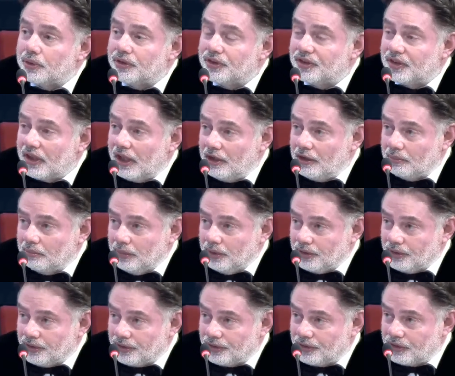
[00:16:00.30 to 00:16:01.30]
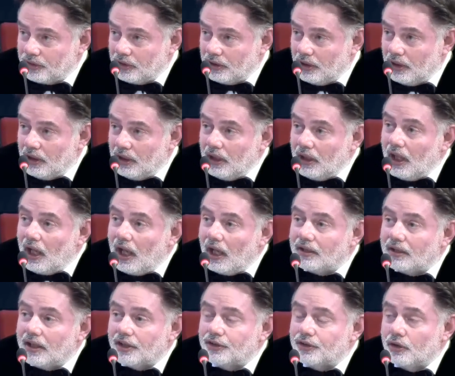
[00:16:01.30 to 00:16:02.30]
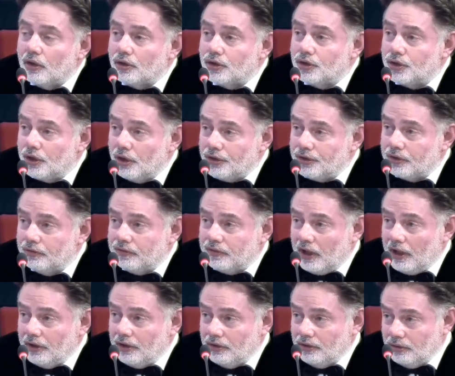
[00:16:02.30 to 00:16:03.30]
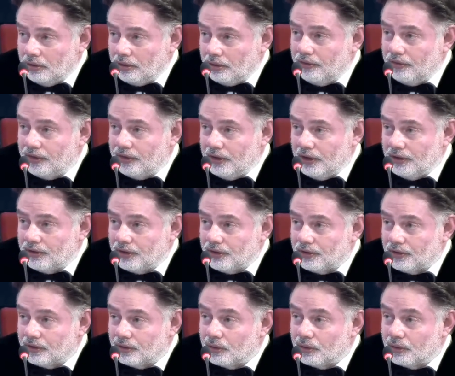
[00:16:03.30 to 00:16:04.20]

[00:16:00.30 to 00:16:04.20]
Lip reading: statements, and that's not justified in your thesis.